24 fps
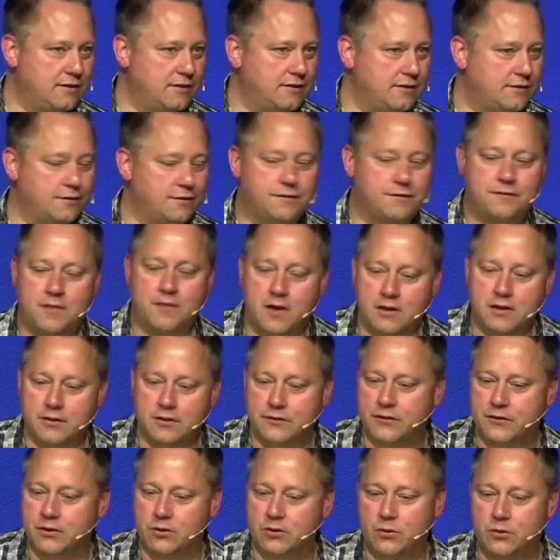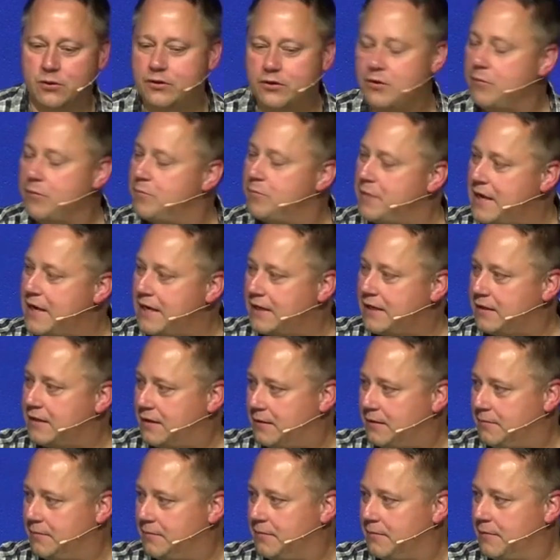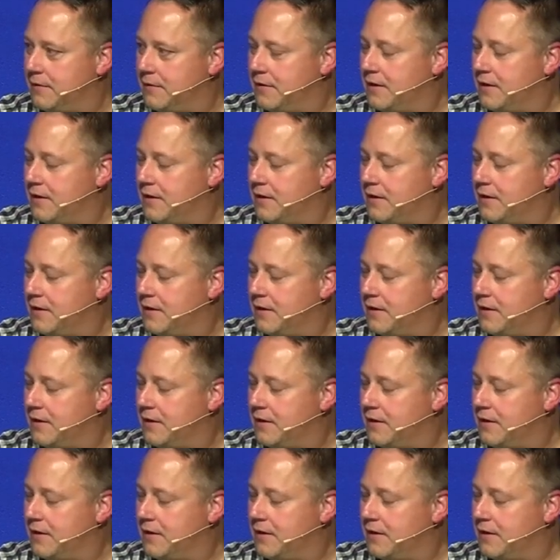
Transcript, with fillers: to follow the Lord, obey him.